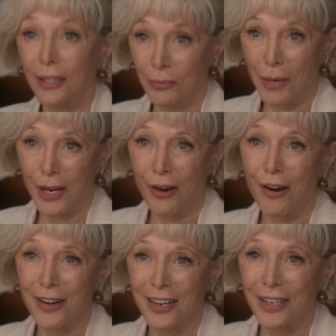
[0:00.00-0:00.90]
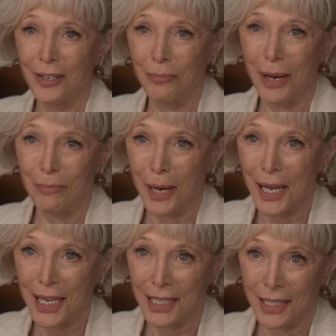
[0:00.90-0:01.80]
in my heart and in my
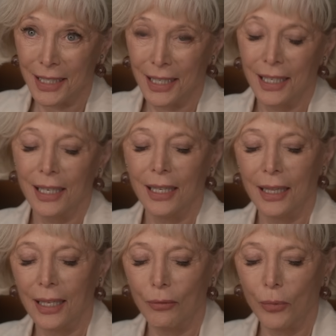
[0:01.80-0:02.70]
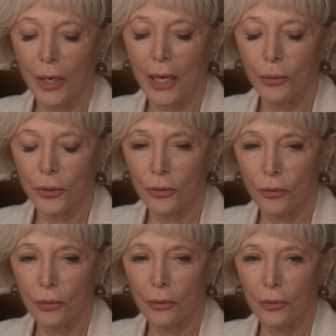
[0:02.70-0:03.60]
mind that what I was
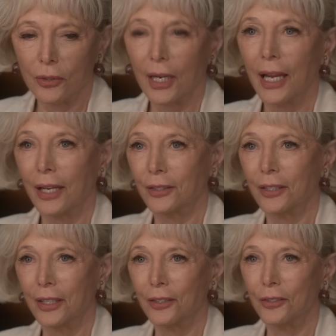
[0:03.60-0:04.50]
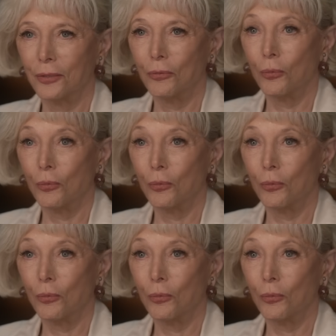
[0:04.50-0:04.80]
doing was an act against